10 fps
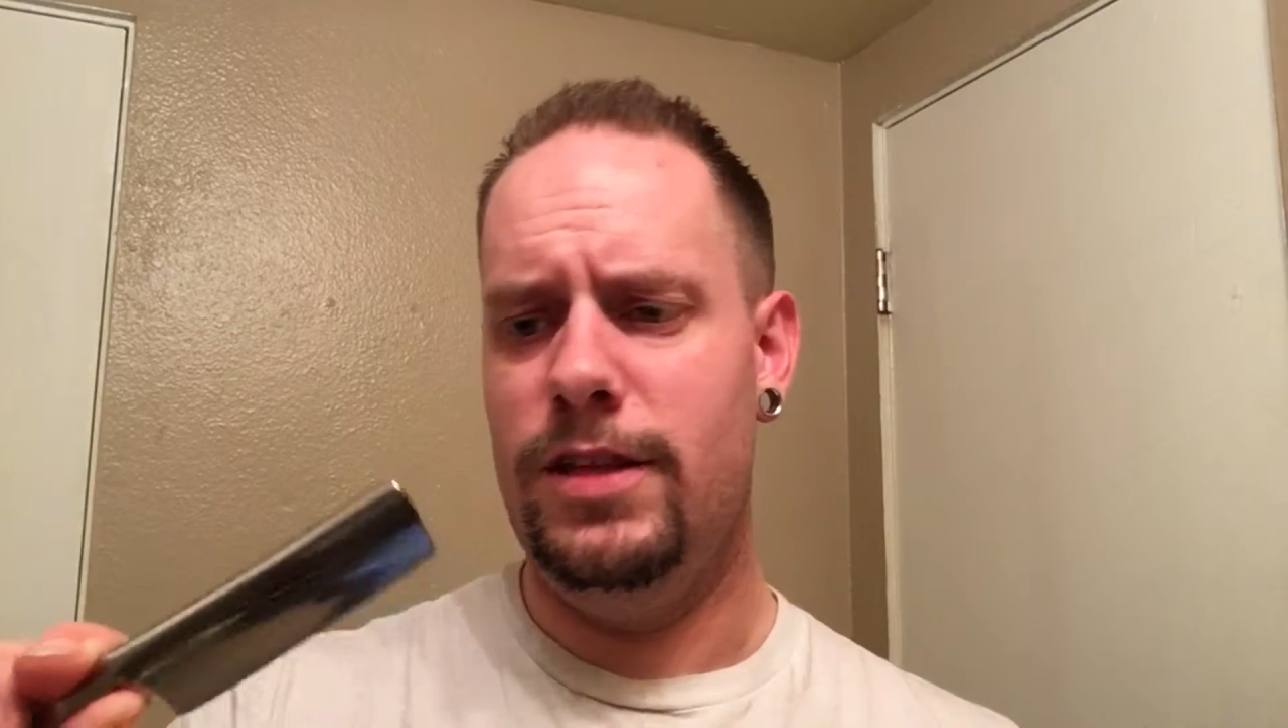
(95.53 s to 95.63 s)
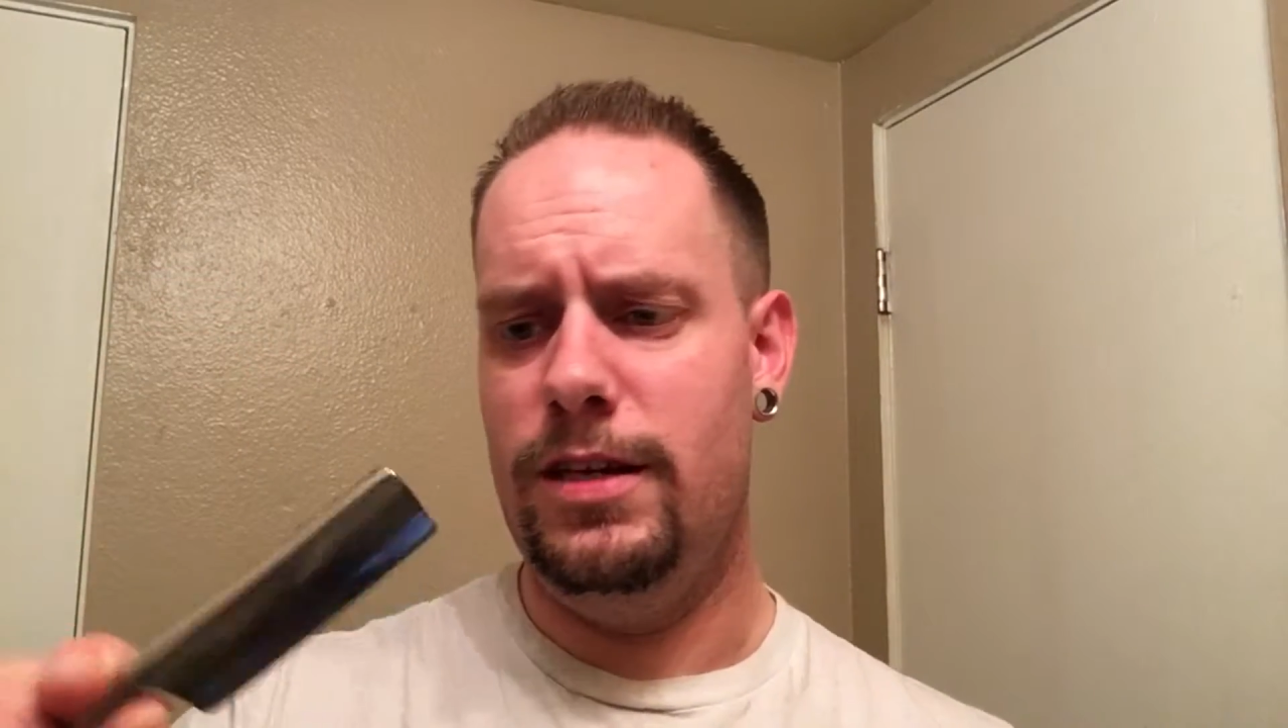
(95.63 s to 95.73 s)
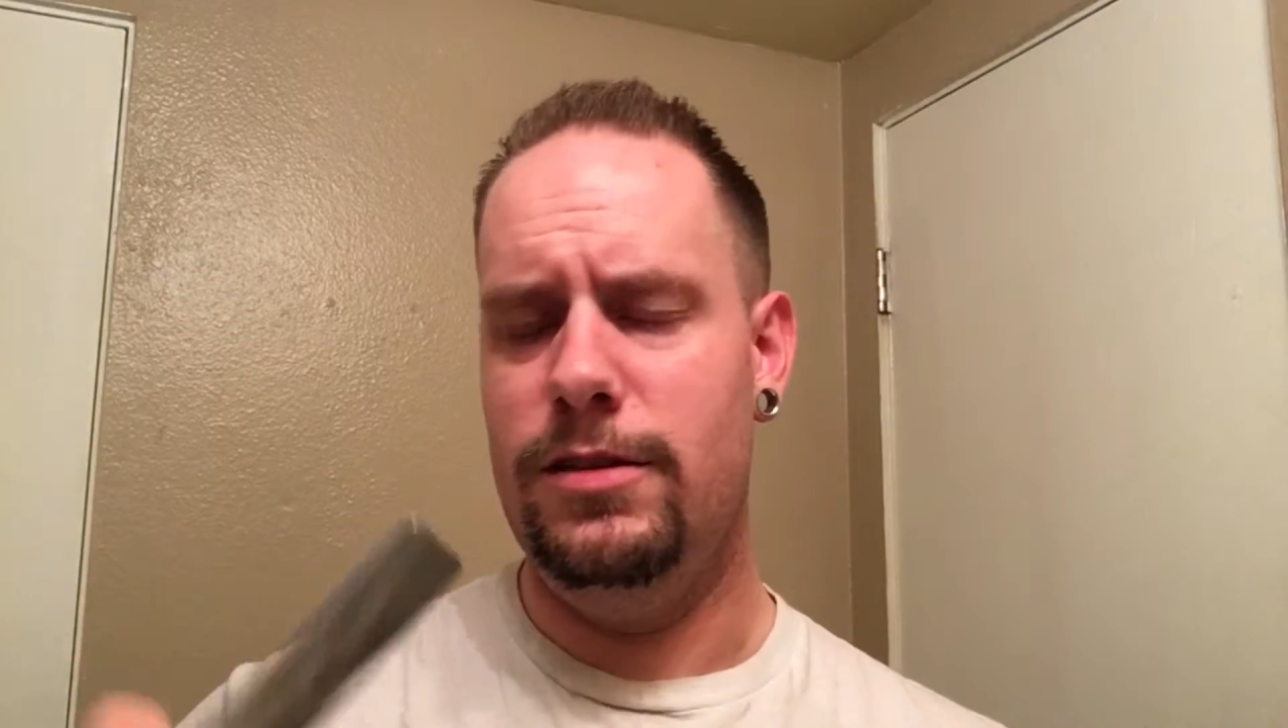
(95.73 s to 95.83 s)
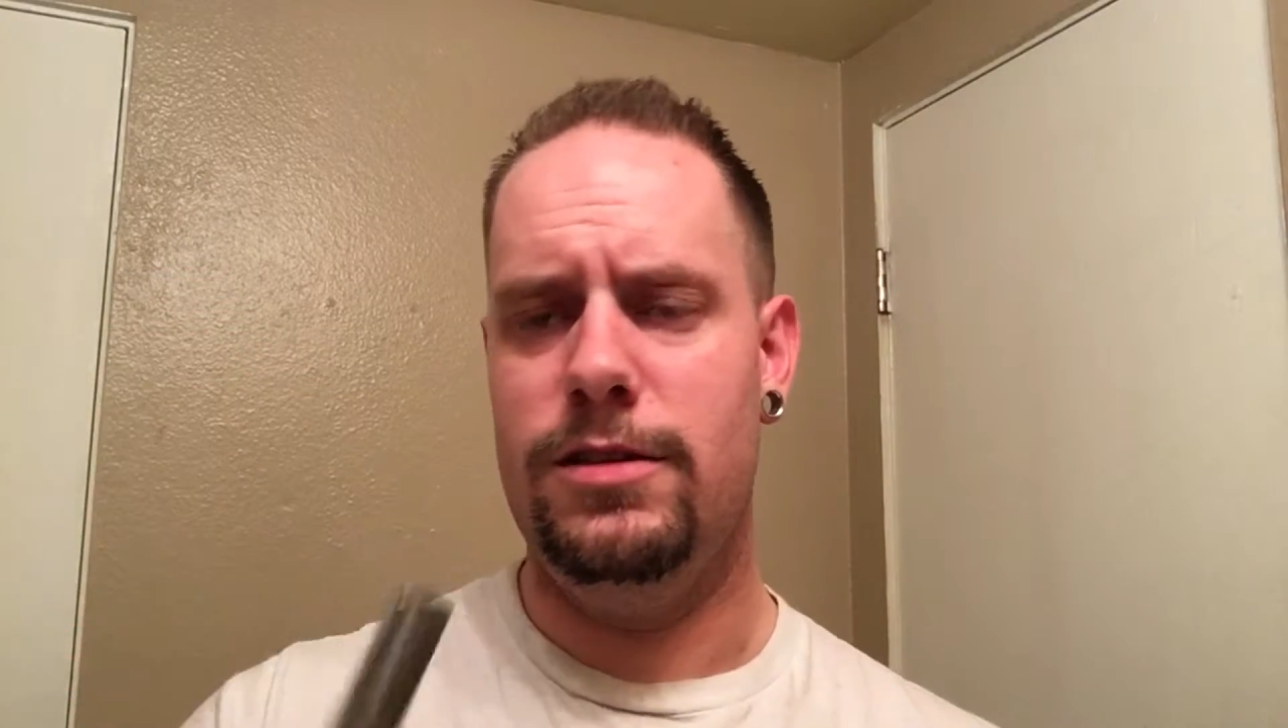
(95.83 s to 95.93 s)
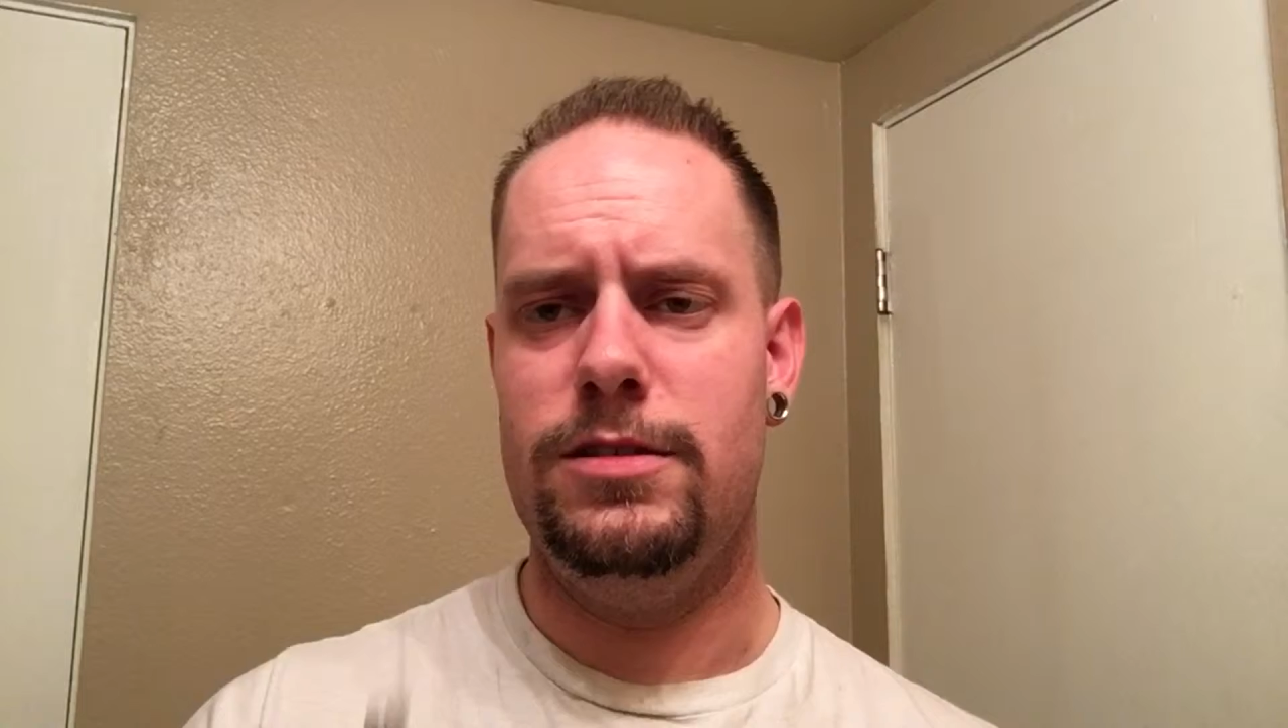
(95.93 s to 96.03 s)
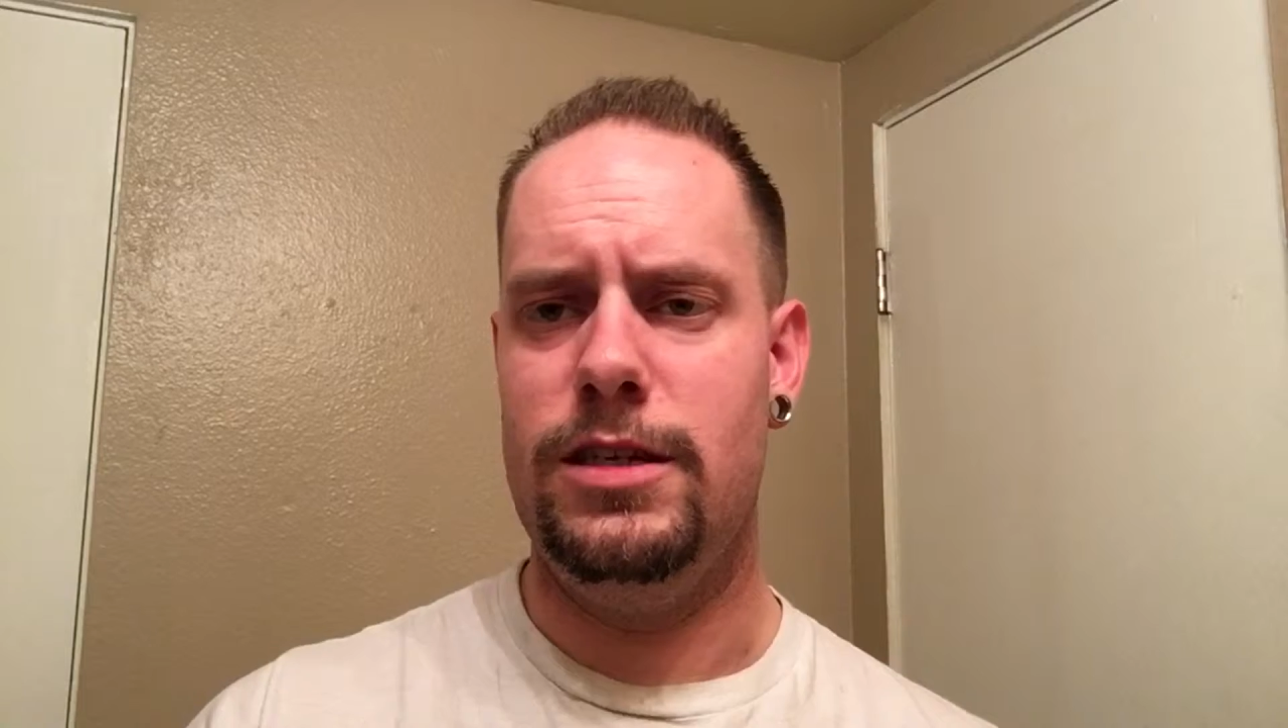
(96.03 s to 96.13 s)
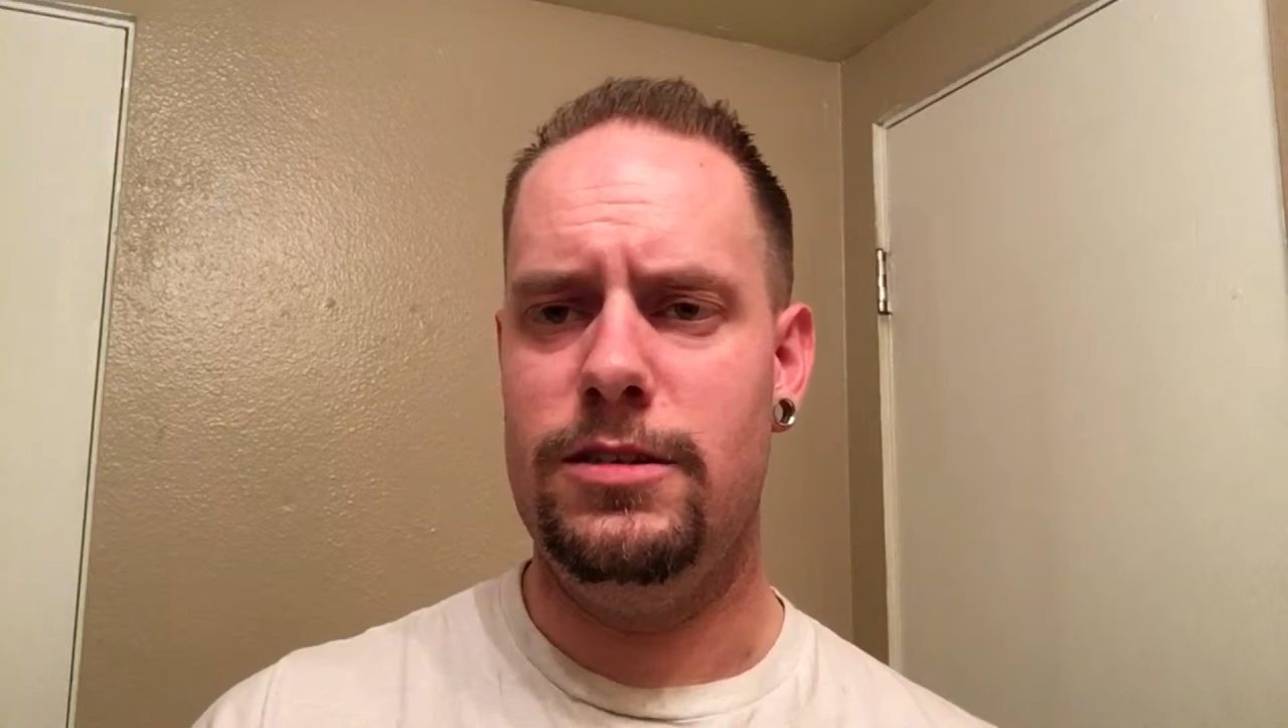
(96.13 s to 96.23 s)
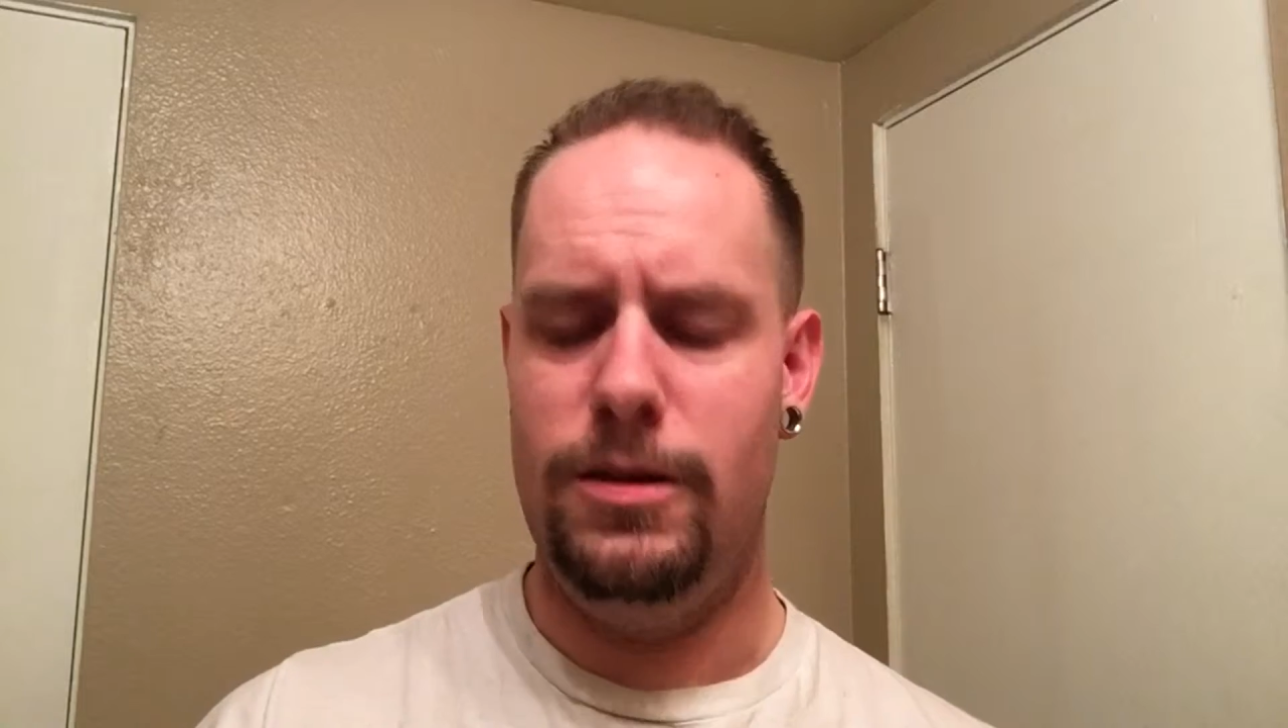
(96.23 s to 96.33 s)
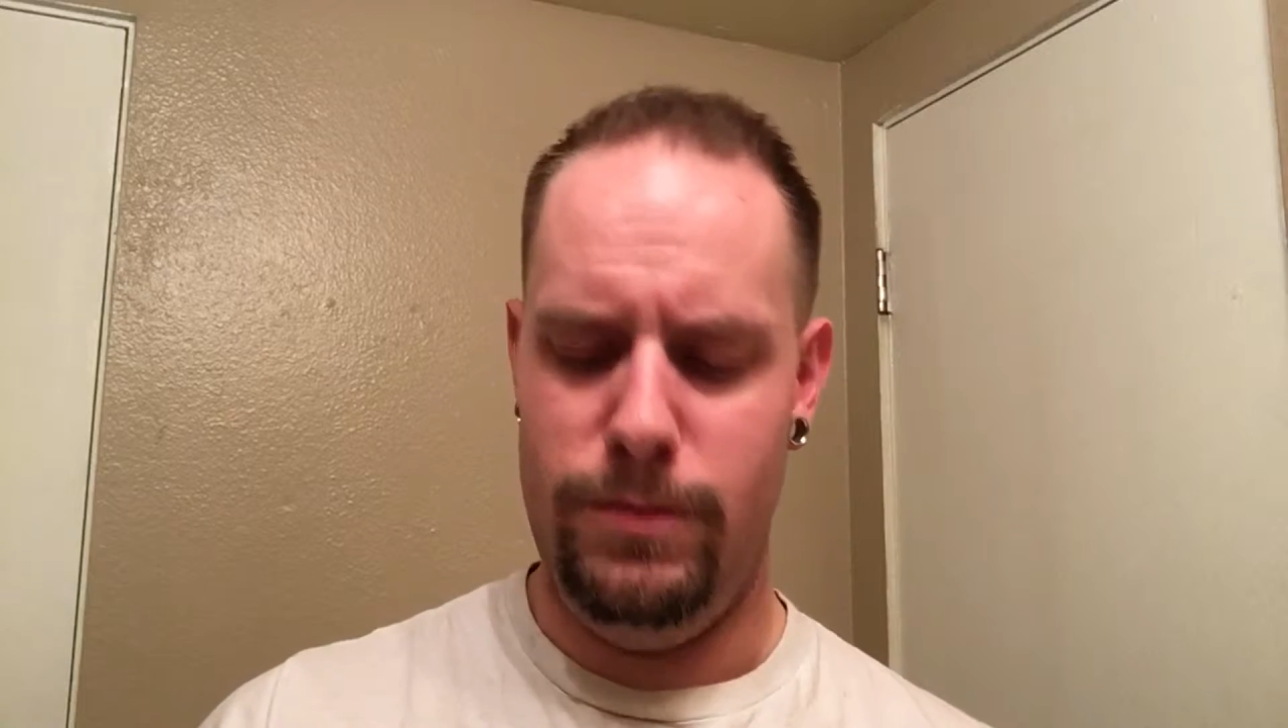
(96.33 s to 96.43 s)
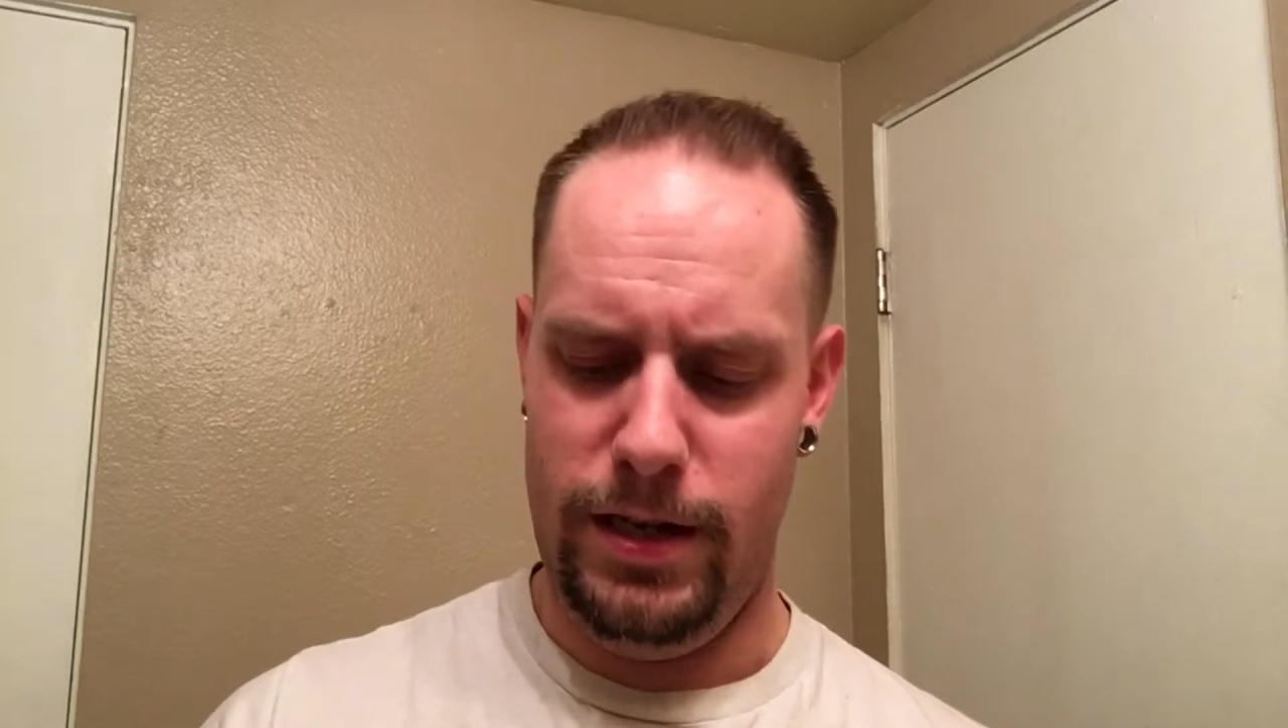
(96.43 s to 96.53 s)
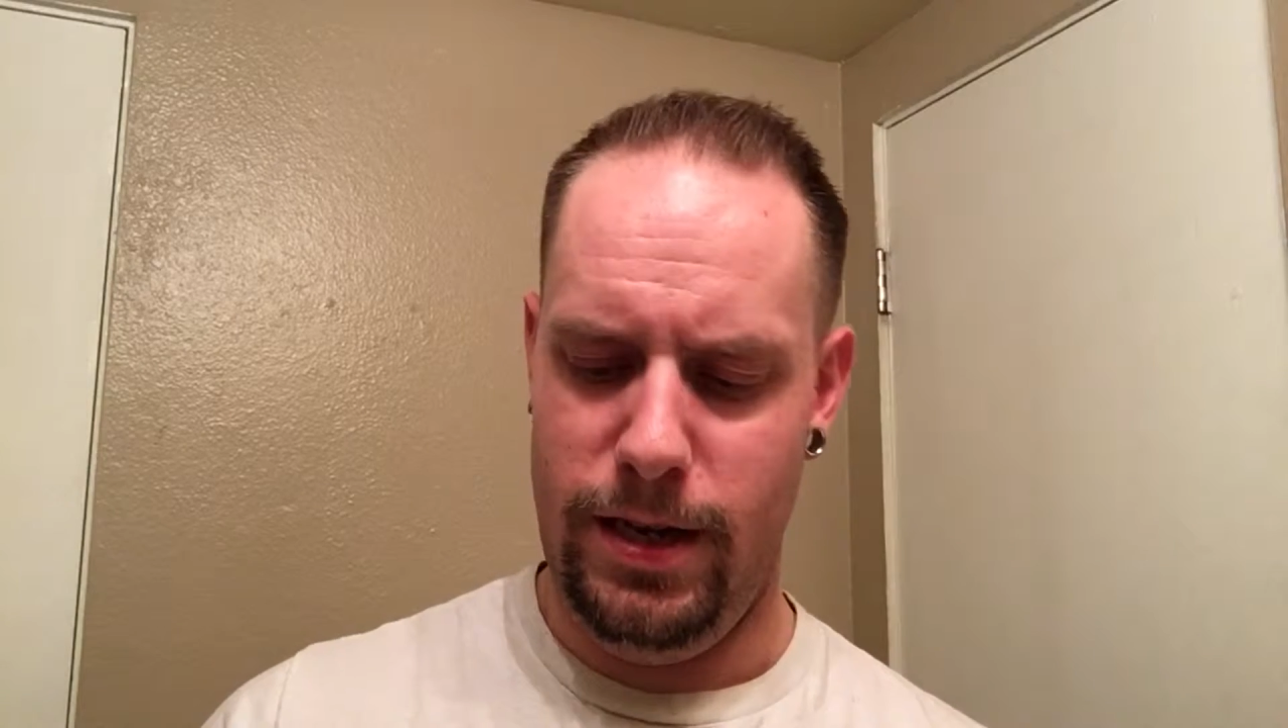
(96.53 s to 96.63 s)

that it looks like something that